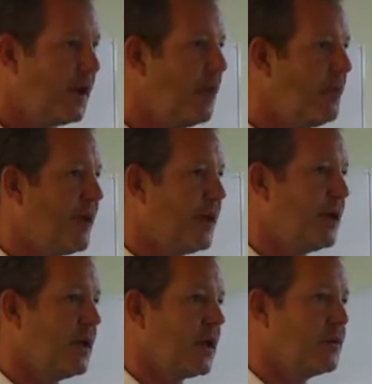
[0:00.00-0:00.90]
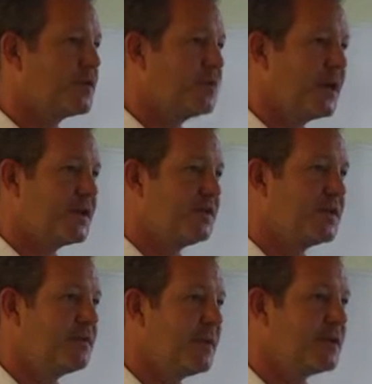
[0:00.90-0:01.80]
and being, you know, subject to
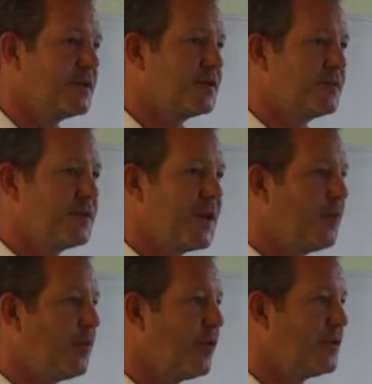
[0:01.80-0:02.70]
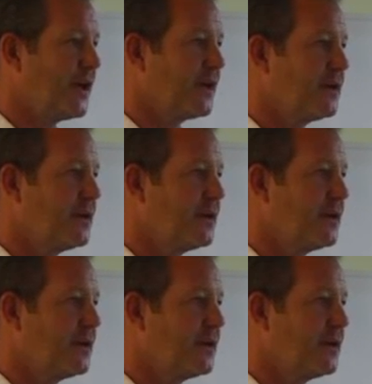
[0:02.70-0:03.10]
interventions from Channel Project.